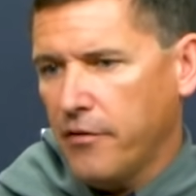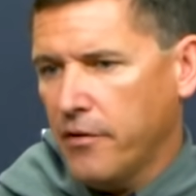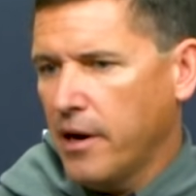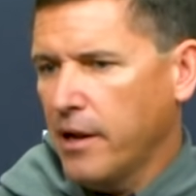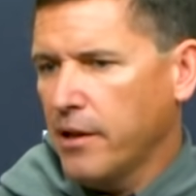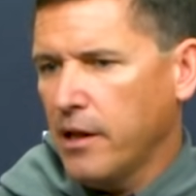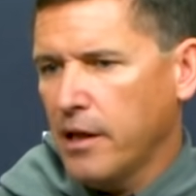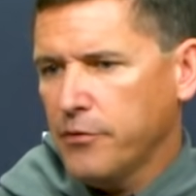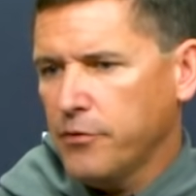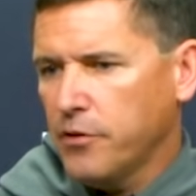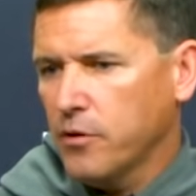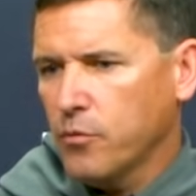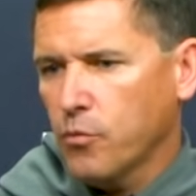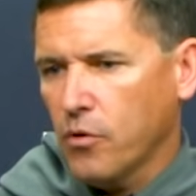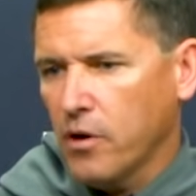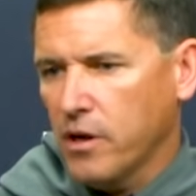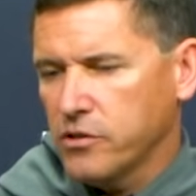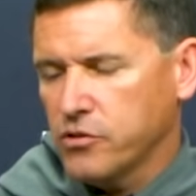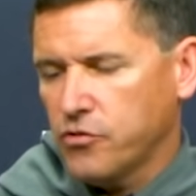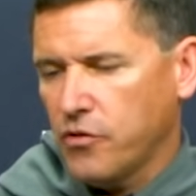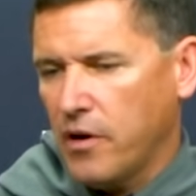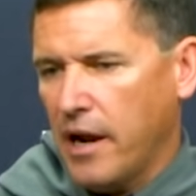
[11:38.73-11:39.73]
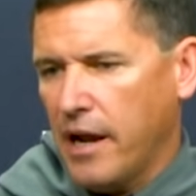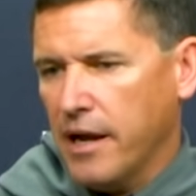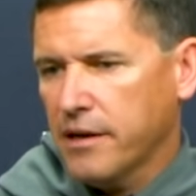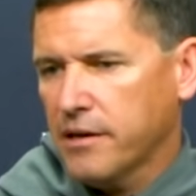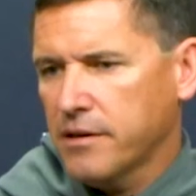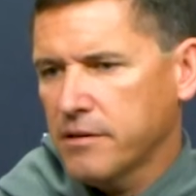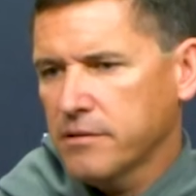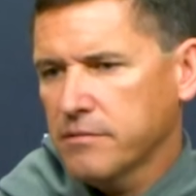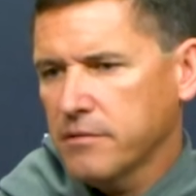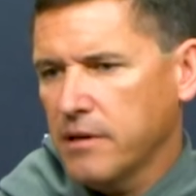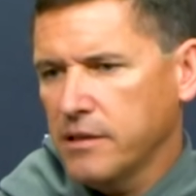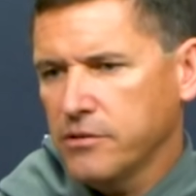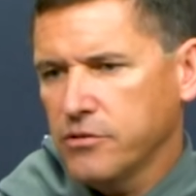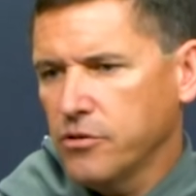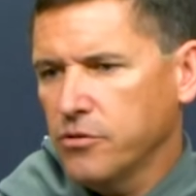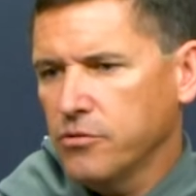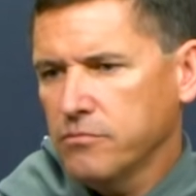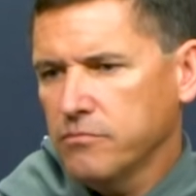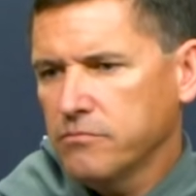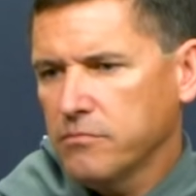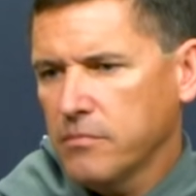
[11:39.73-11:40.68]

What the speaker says: And I think we're on track. I do.